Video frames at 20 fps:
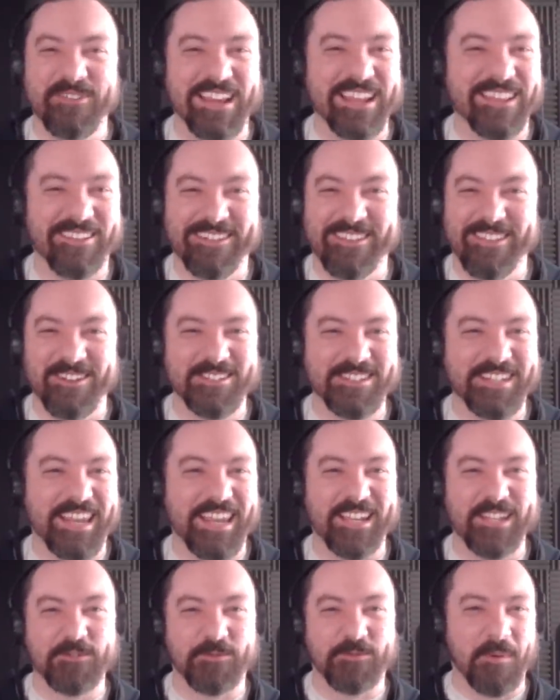either of those
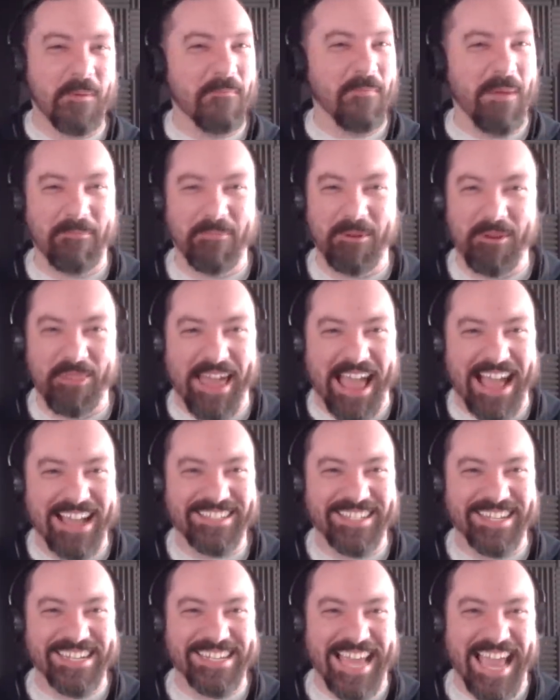kids remember that
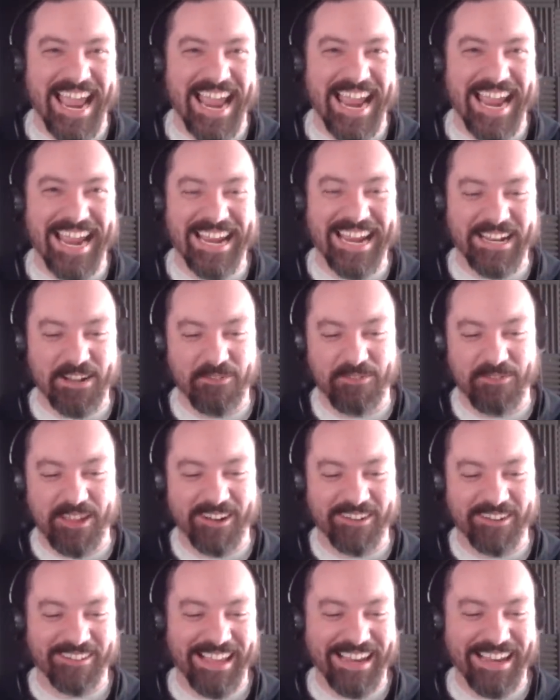today and if
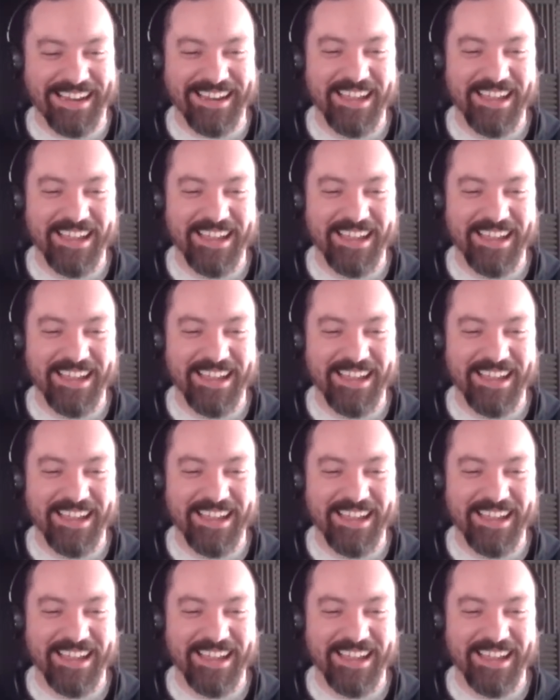they're like,